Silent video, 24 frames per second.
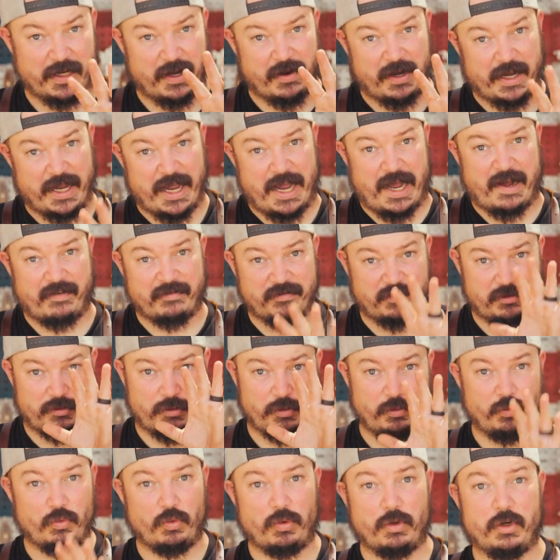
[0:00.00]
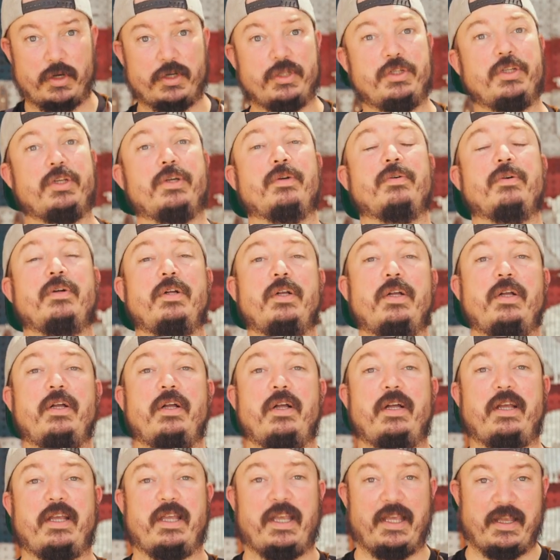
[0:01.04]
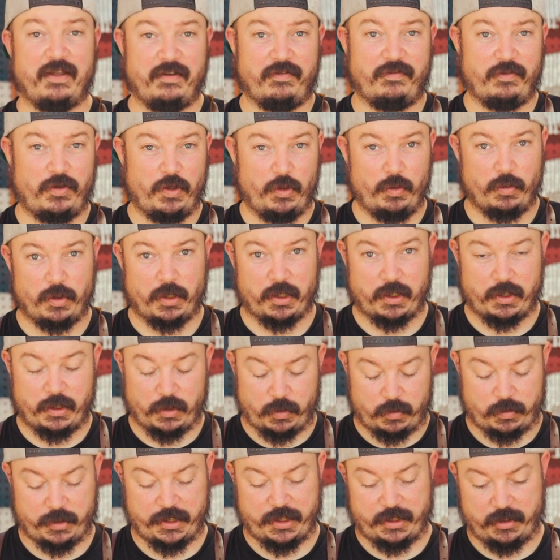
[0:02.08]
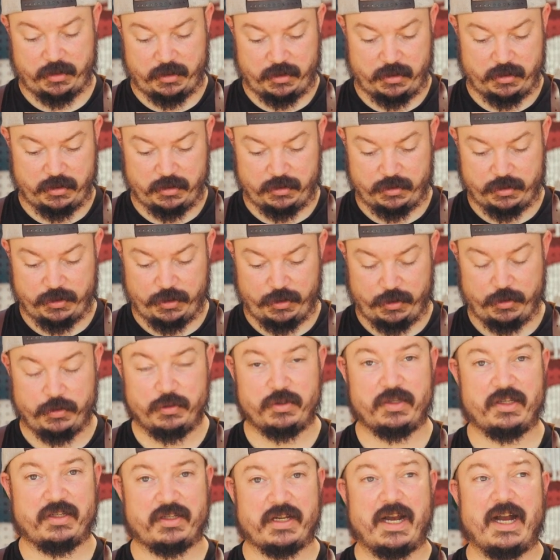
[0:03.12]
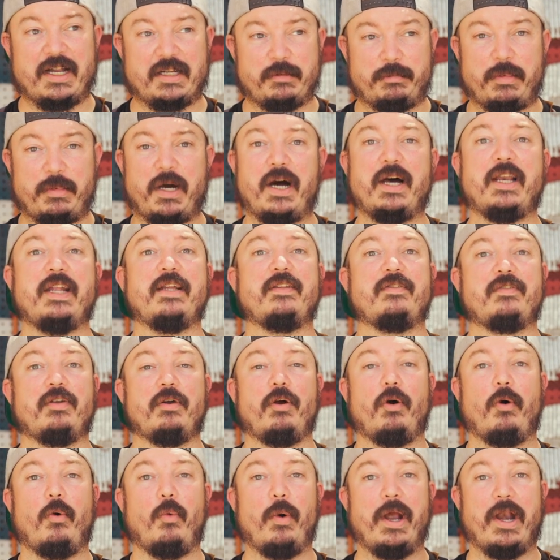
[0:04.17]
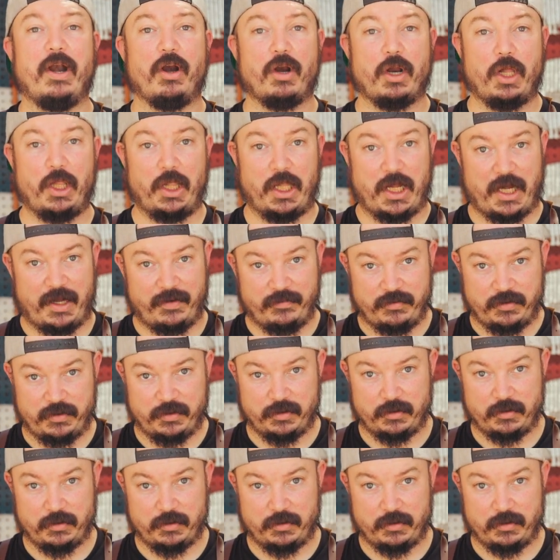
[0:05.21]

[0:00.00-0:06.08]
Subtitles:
Now I have to warn you, if you are going to use the Scotch bonnets, wear gloves,